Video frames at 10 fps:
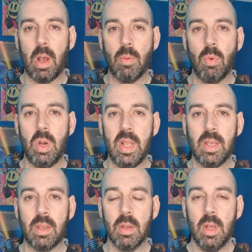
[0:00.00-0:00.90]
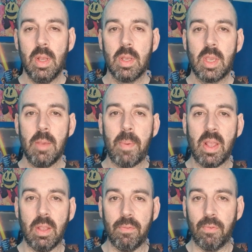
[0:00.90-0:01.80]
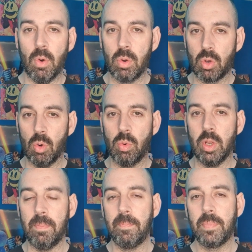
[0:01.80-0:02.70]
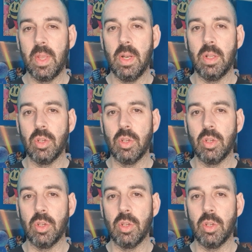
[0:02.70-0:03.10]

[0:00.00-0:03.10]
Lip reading: I will link Gib84 Gordon in the